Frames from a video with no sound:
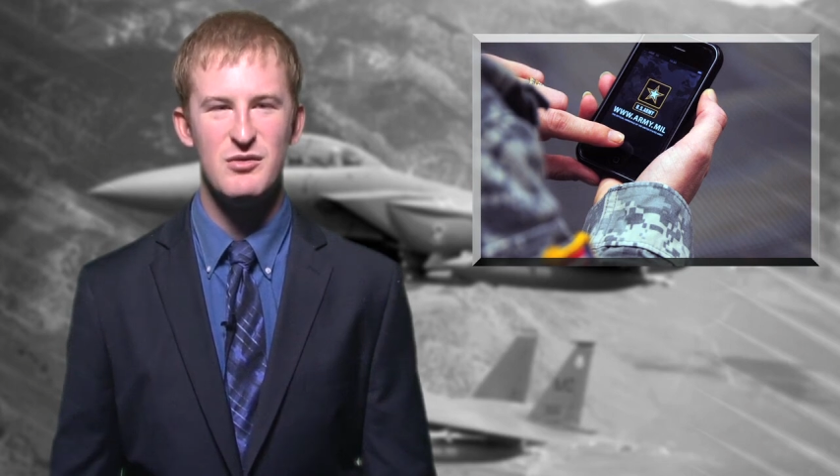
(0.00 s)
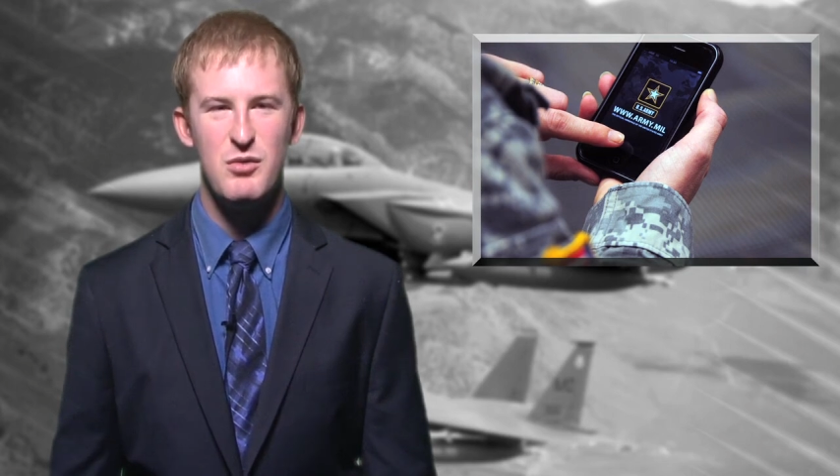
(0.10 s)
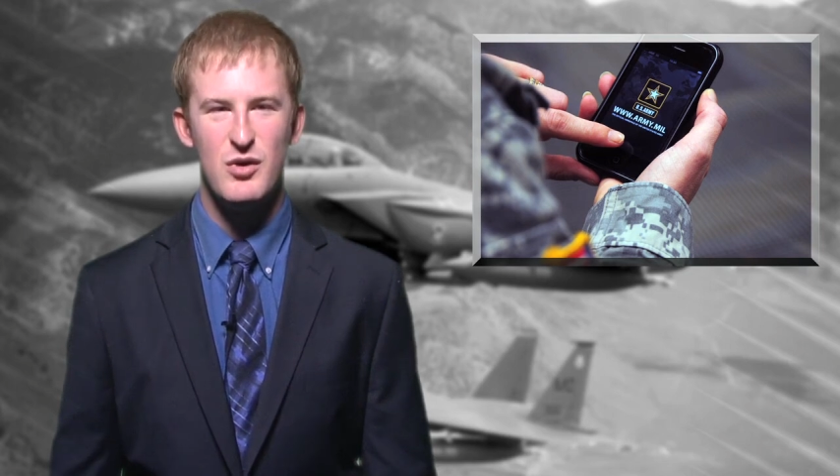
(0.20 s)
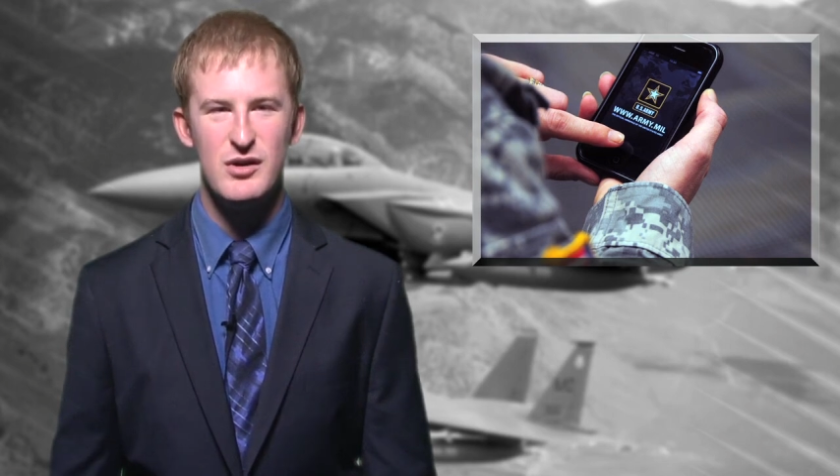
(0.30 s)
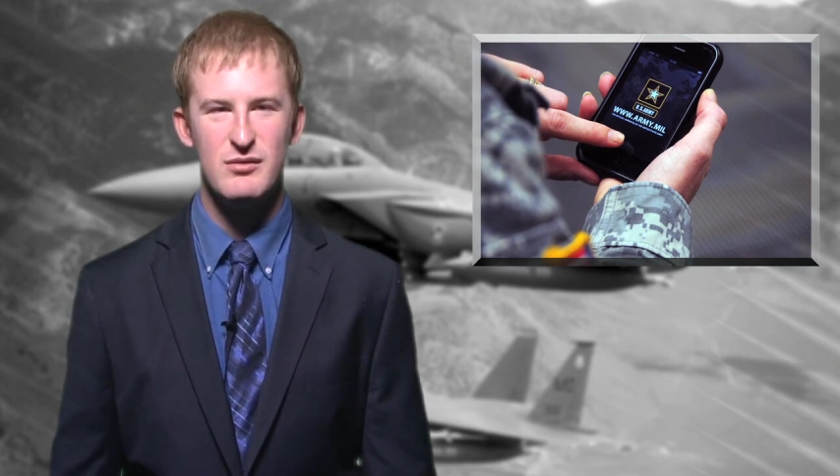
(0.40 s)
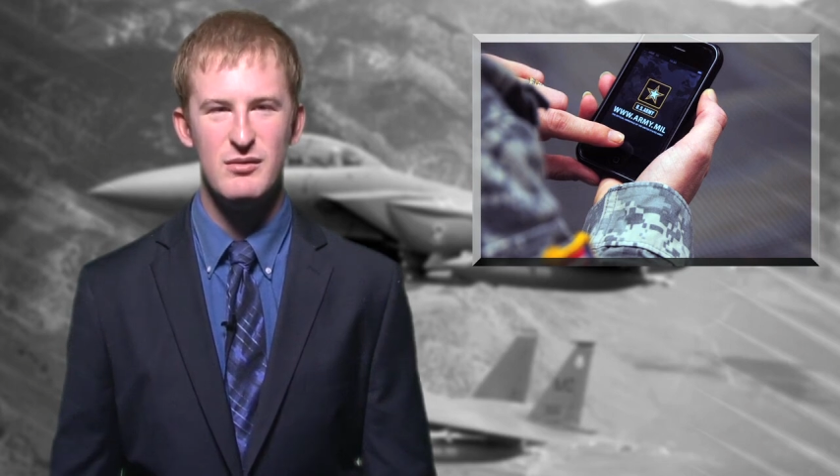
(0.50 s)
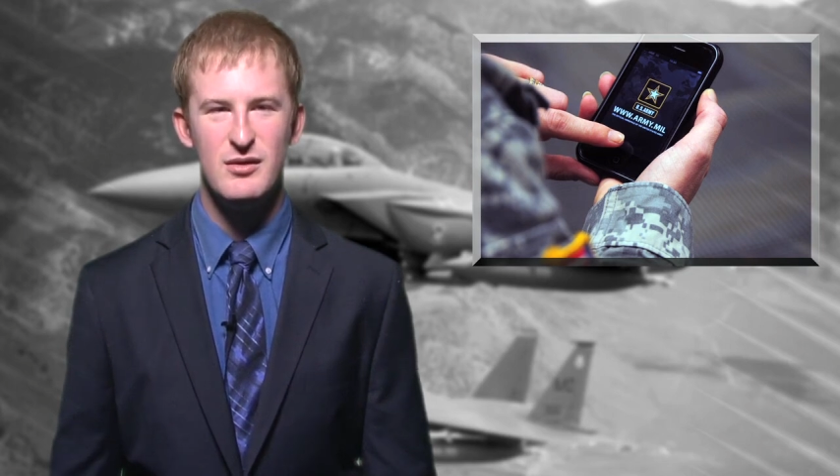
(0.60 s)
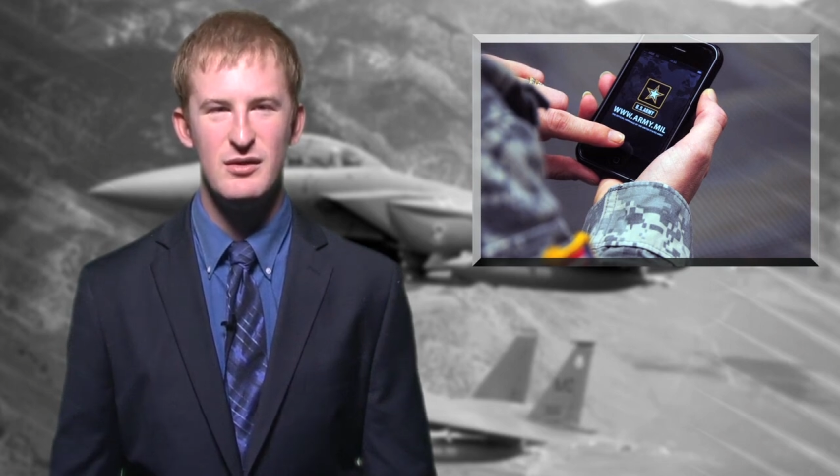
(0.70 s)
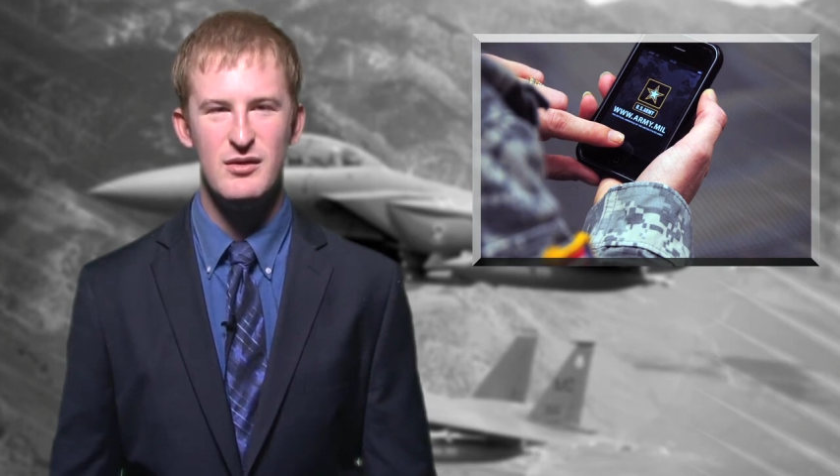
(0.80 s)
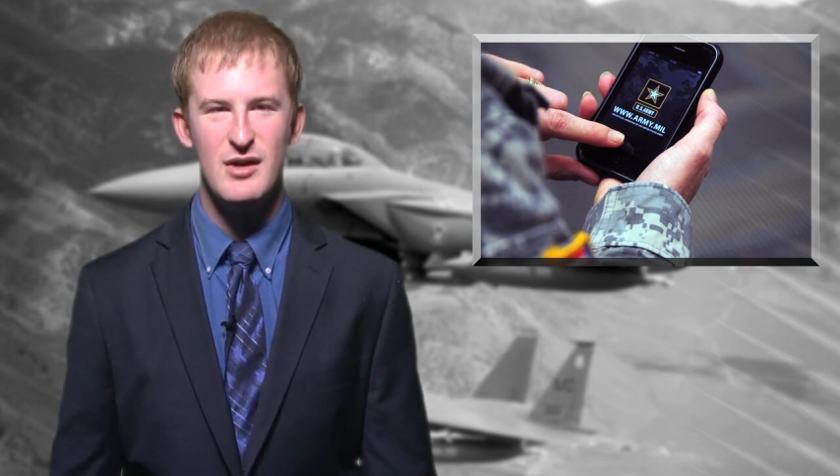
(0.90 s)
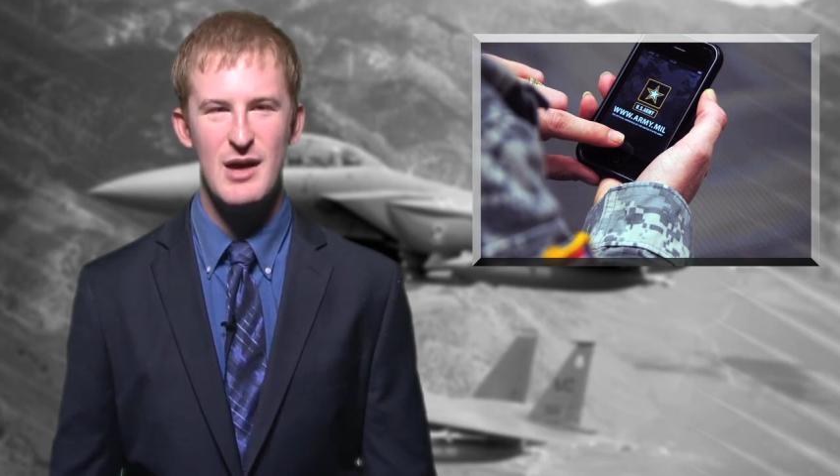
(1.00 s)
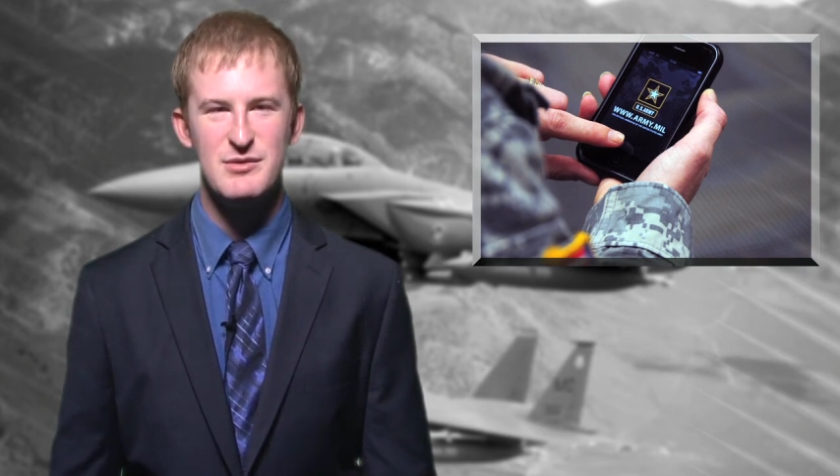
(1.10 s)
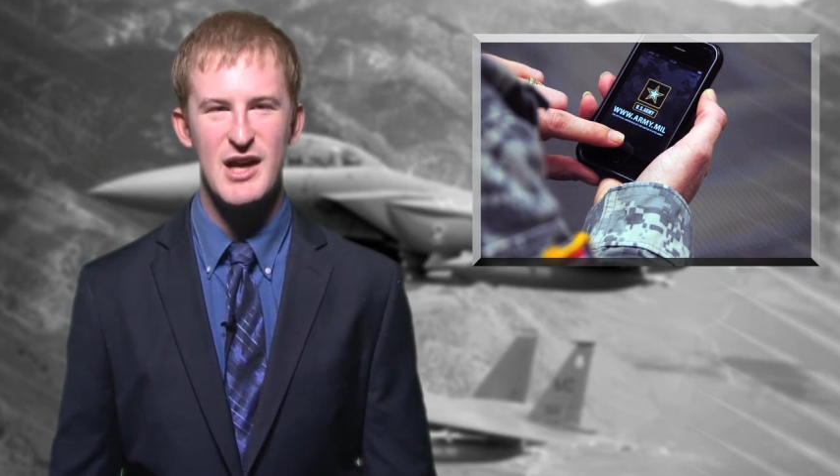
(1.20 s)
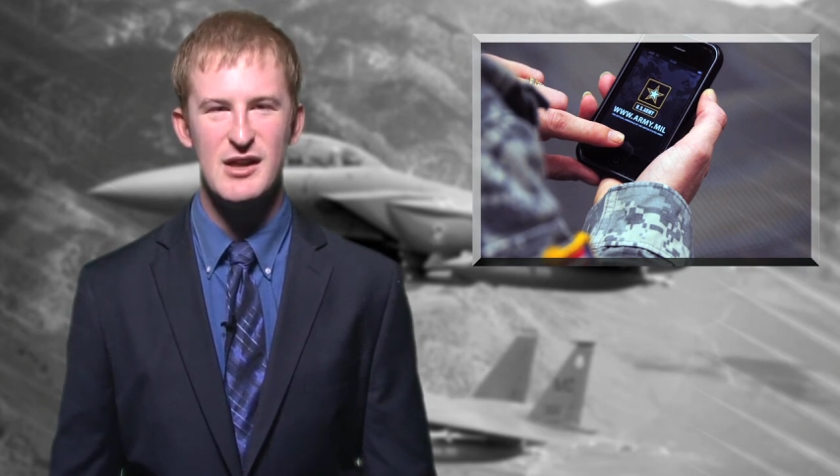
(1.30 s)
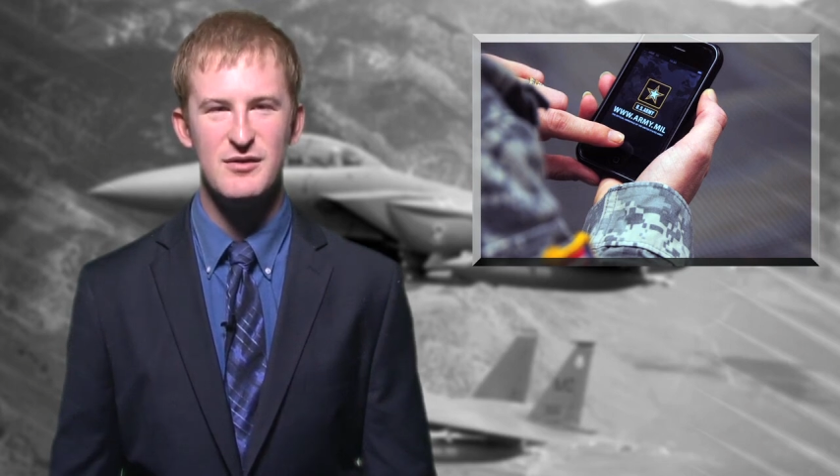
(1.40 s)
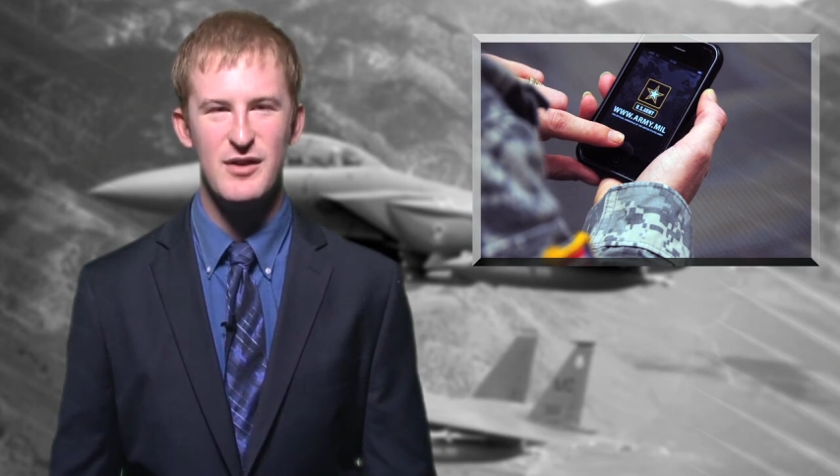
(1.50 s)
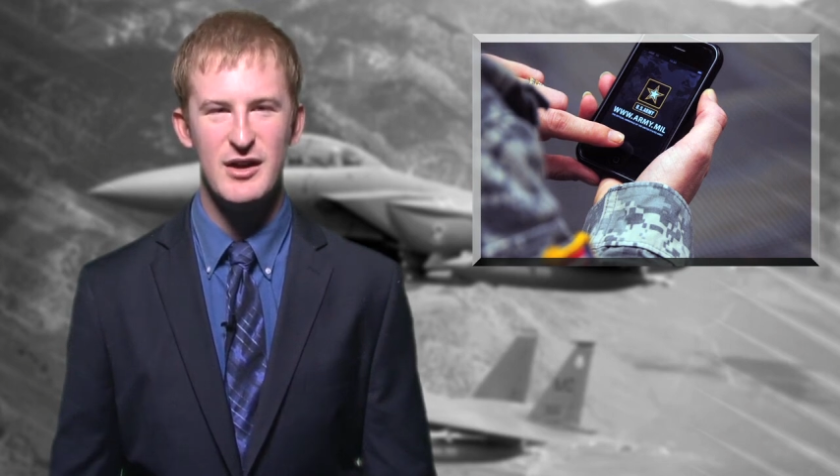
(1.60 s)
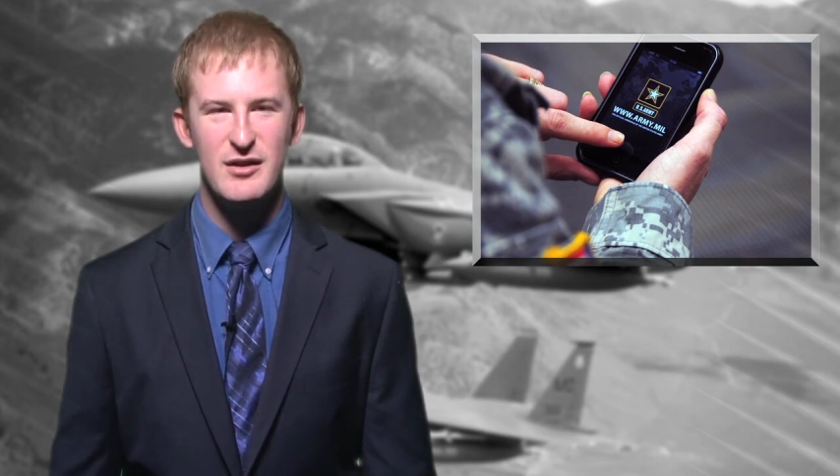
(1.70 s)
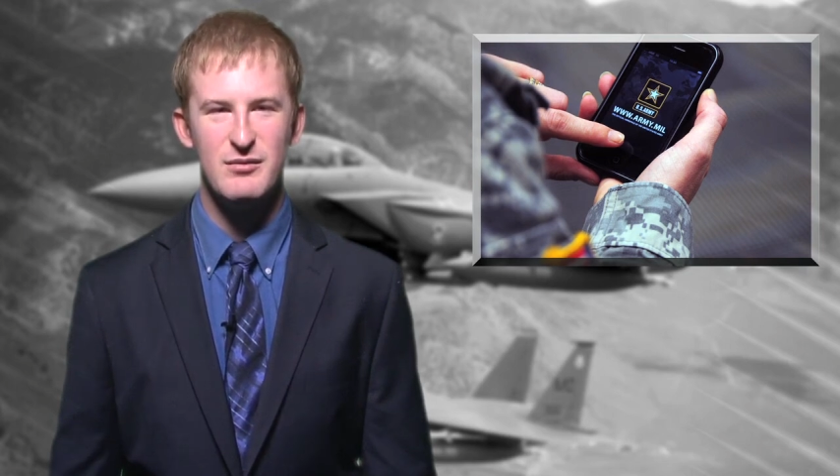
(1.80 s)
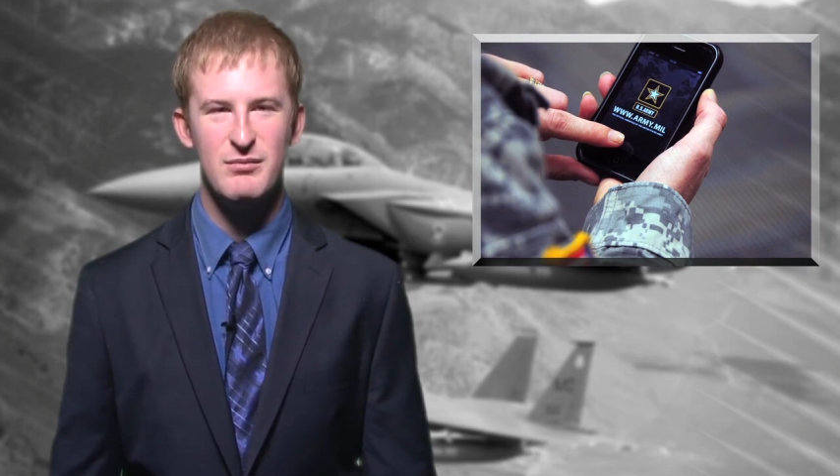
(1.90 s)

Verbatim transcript: Report, I'm Skyler Frink.